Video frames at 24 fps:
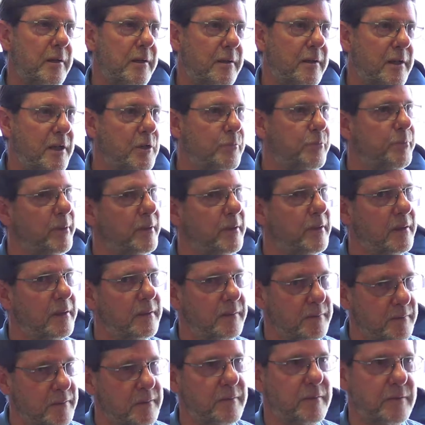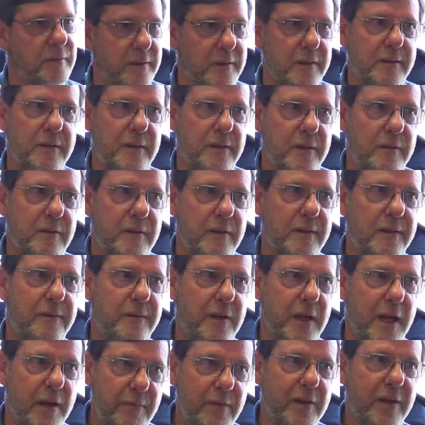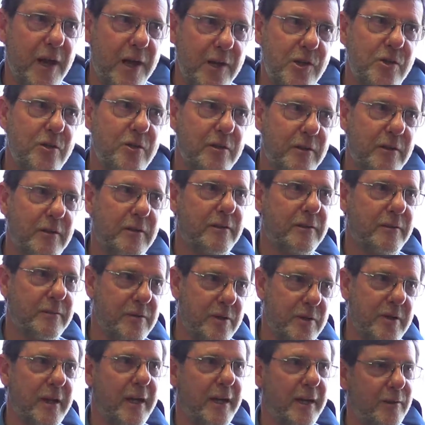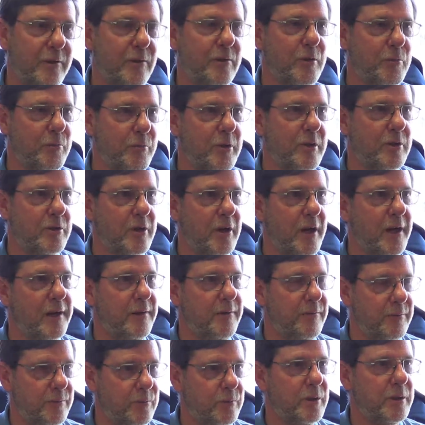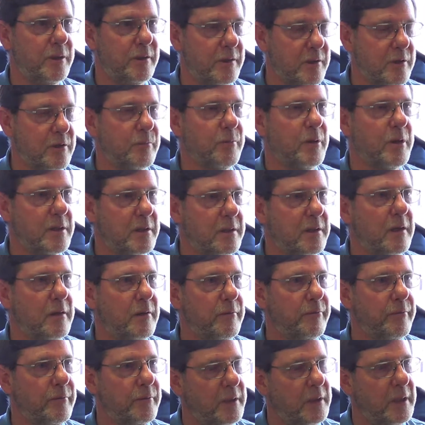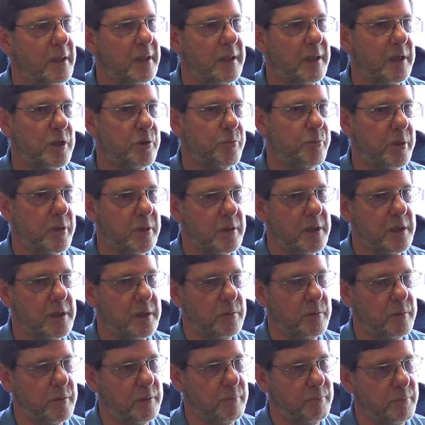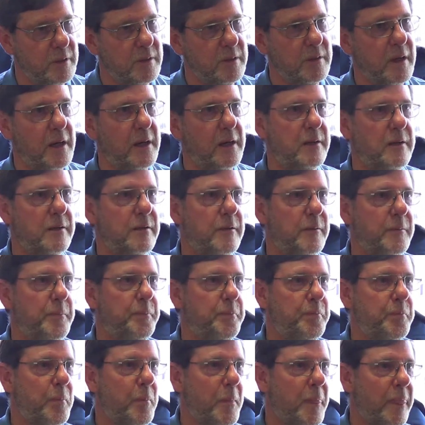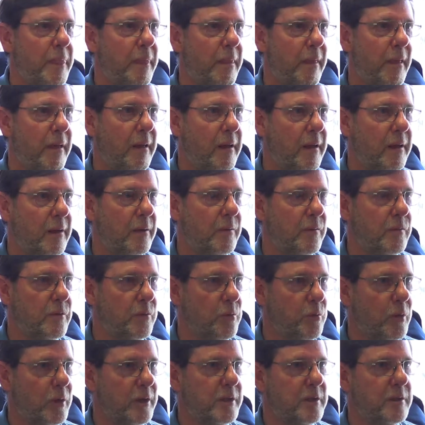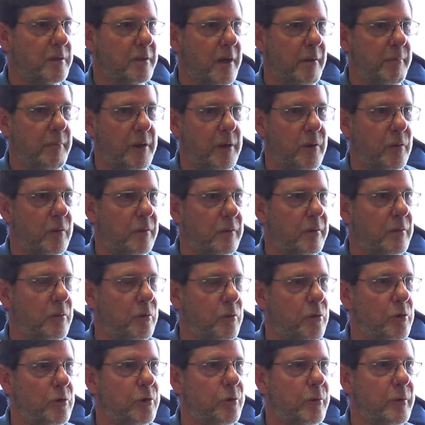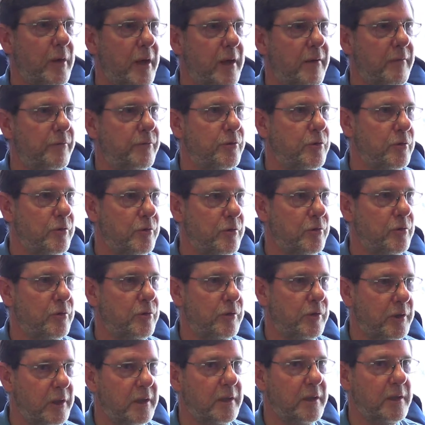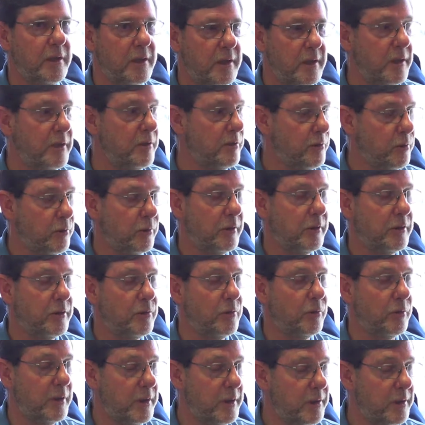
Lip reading: cadets, but the navigational side on the bridge I witnessed myself, especially with the midnight a watch coming on, all you have to do really is look at your